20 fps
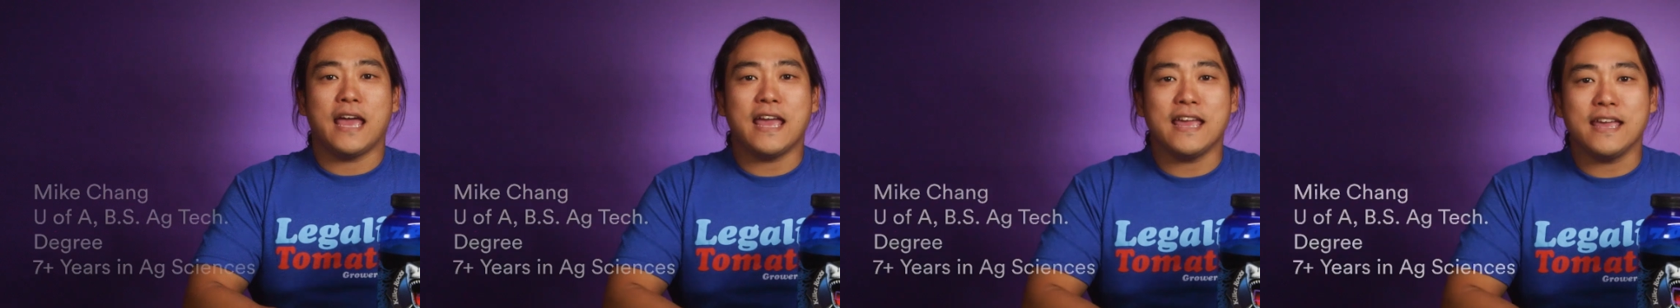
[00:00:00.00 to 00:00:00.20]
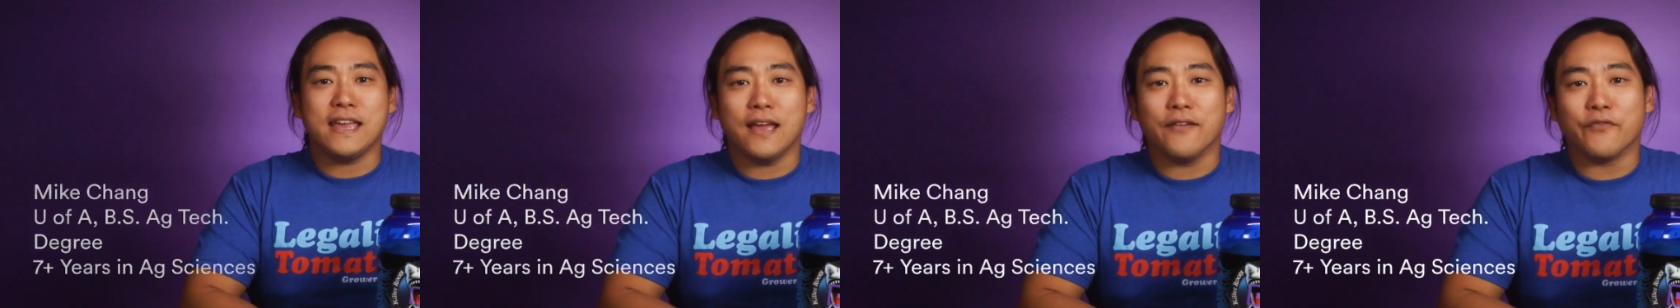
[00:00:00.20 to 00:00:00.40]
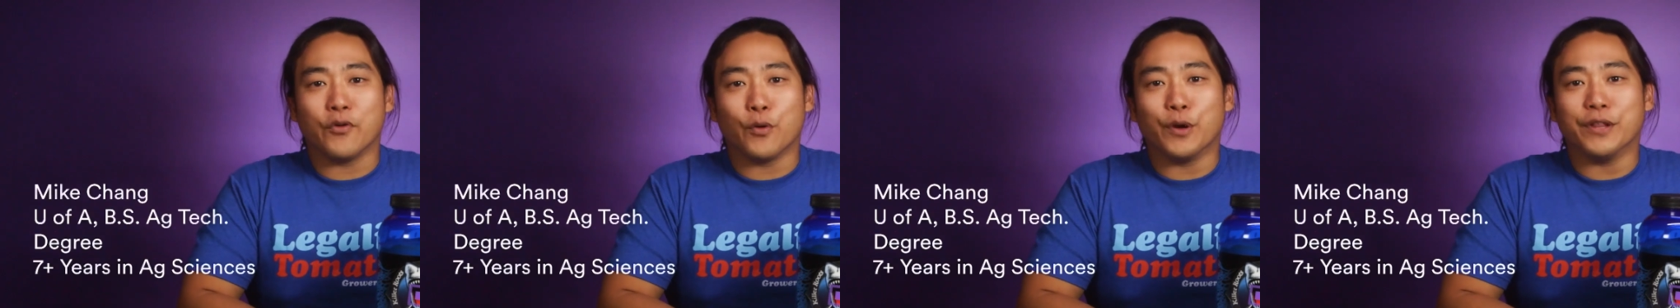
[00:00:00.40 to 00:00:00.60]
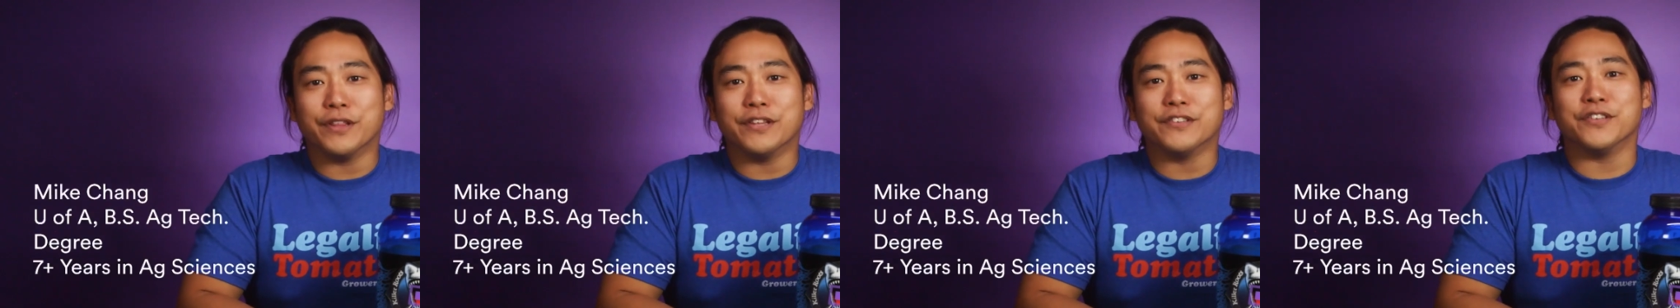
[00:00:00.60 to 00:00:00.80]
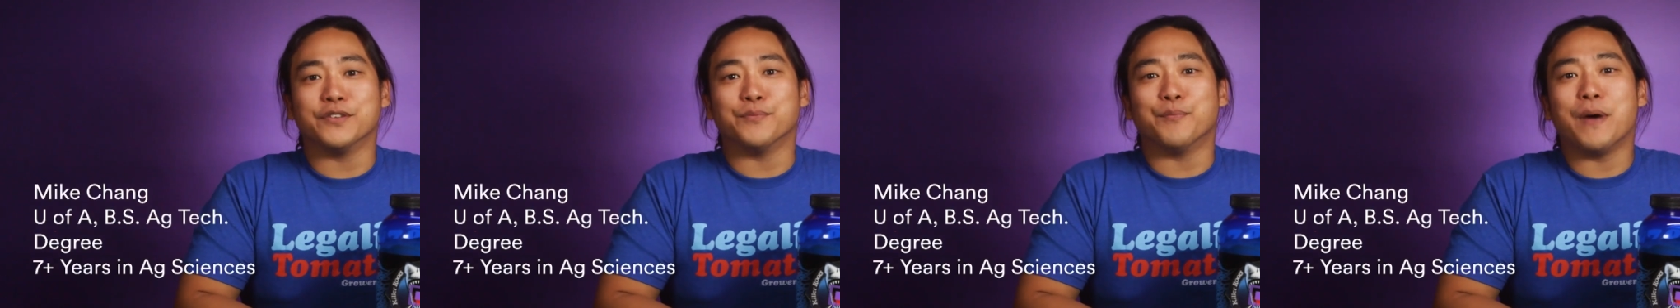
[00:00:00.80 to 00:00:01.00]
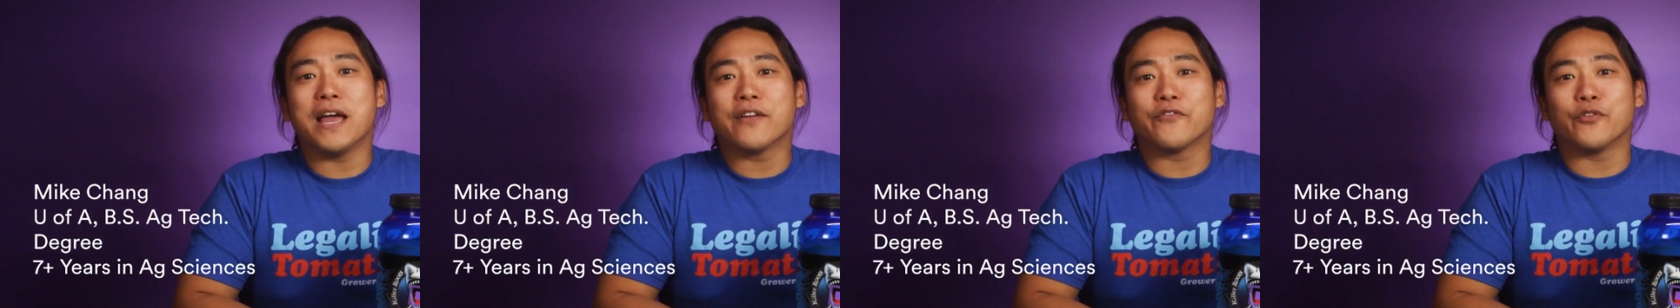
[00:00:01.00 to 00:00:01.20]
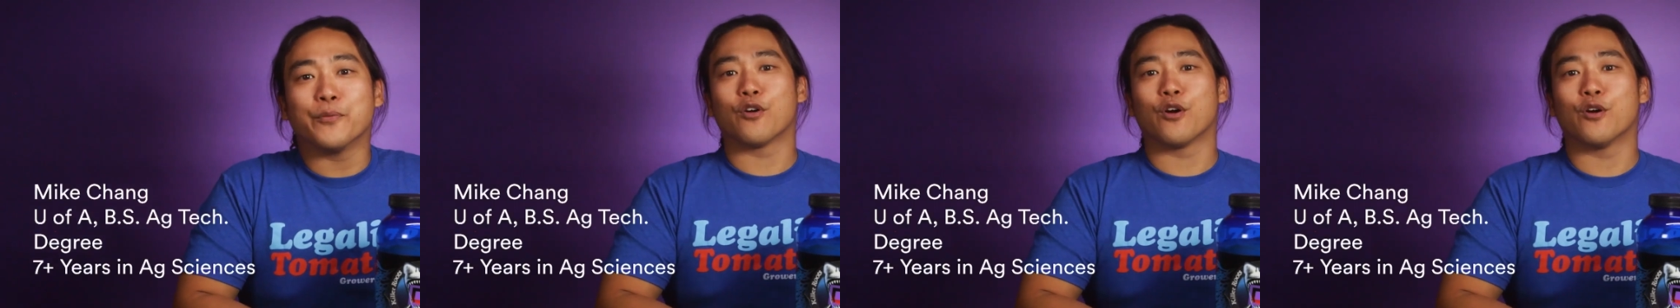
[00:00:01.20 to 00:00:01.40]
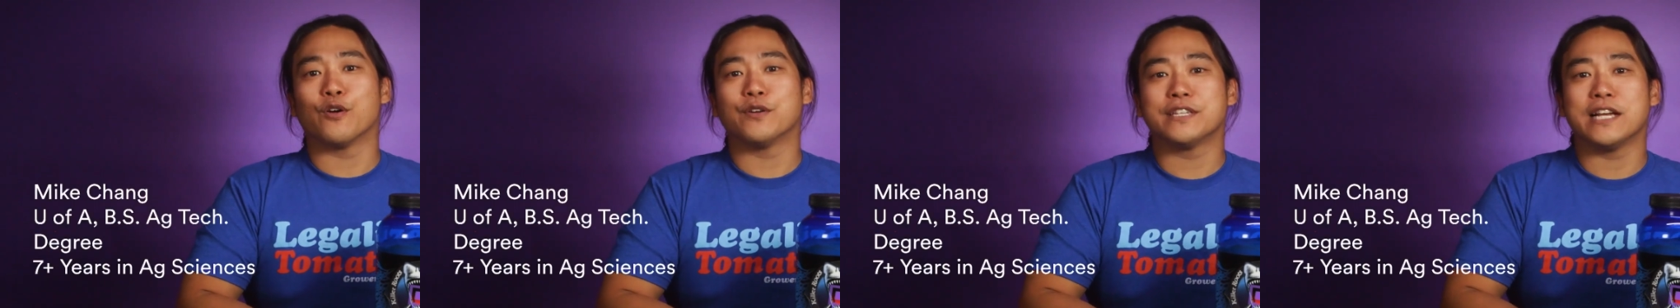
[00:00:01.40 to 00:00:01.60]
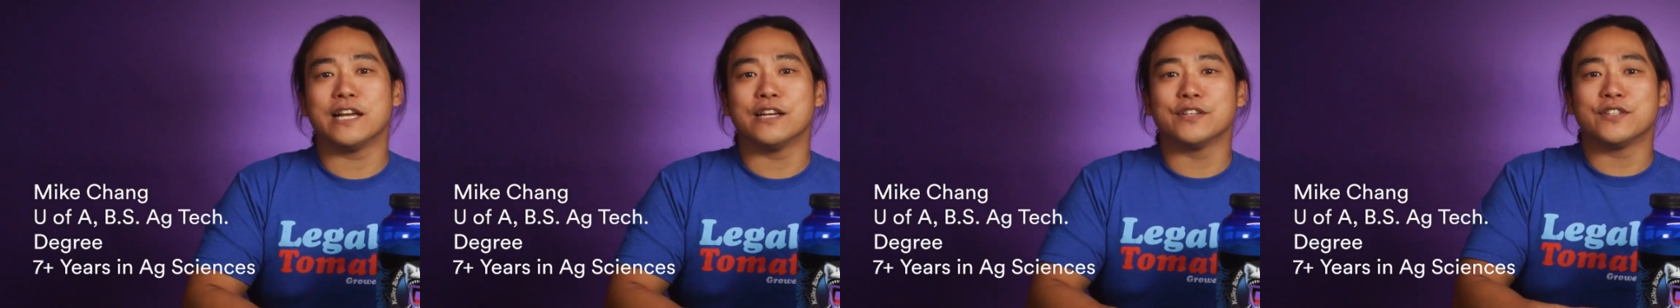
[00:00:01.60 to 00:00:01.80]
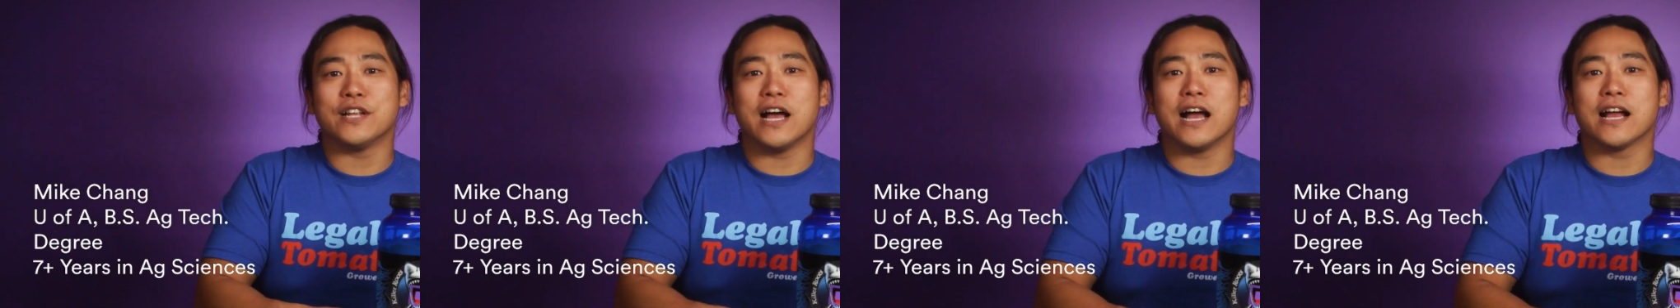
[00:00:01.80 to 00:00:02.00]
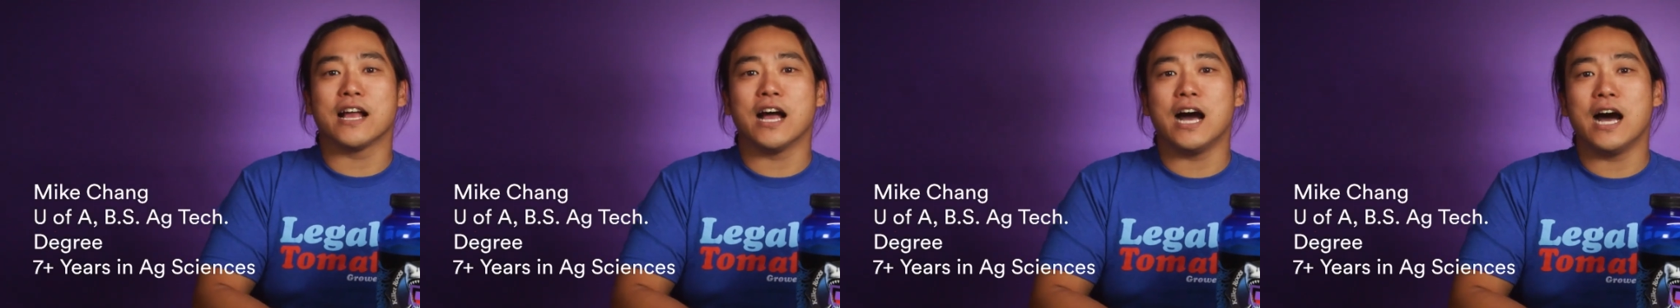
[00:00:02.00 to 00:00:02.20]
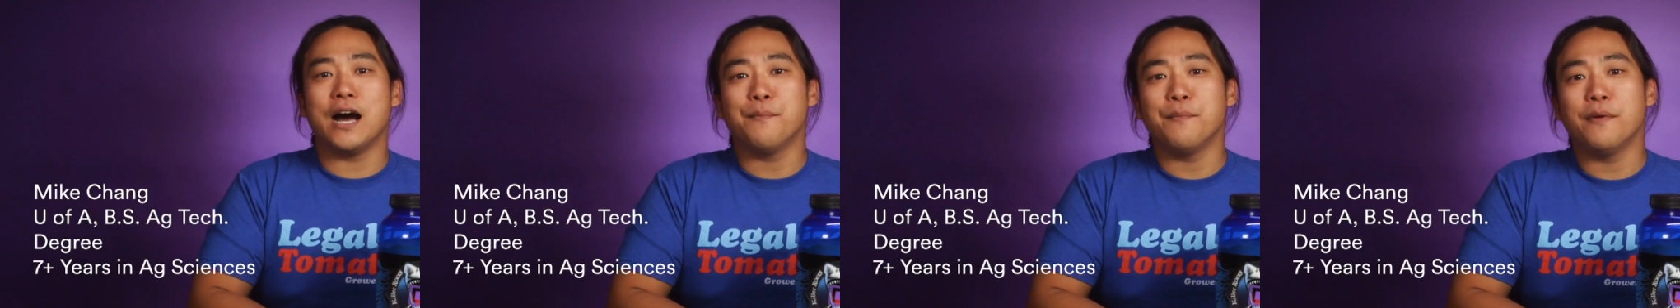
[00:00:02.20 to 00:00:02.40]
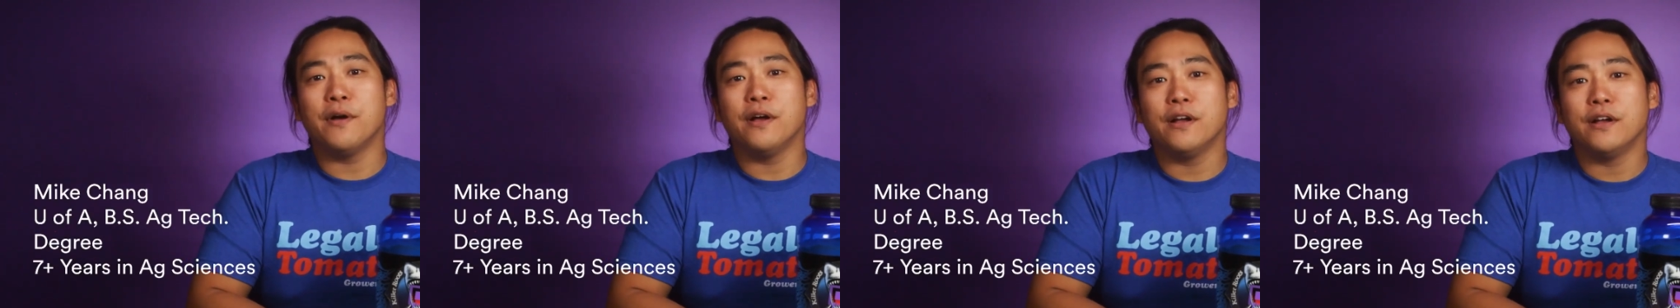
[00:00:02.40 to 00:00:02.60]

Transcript: Hey everyone, this is Mike from growershouse.com.